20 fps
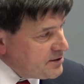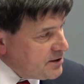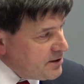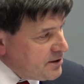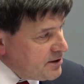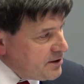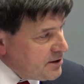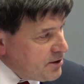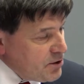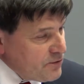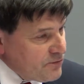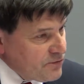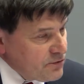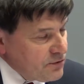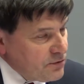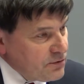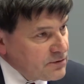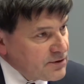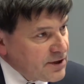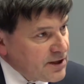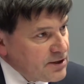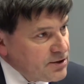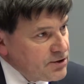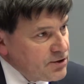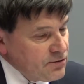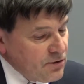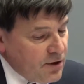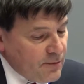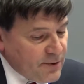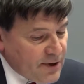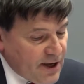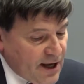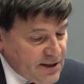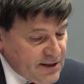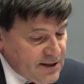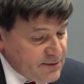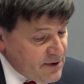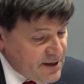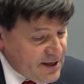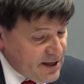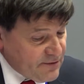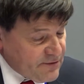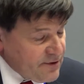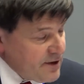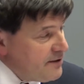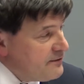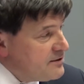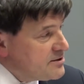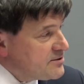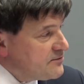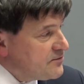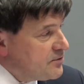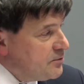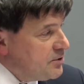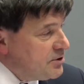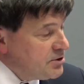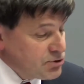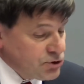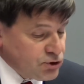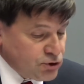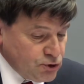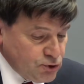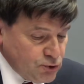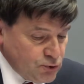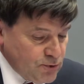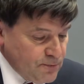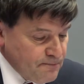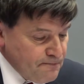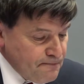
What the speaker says: overall in Europe and in many other areas of the world too.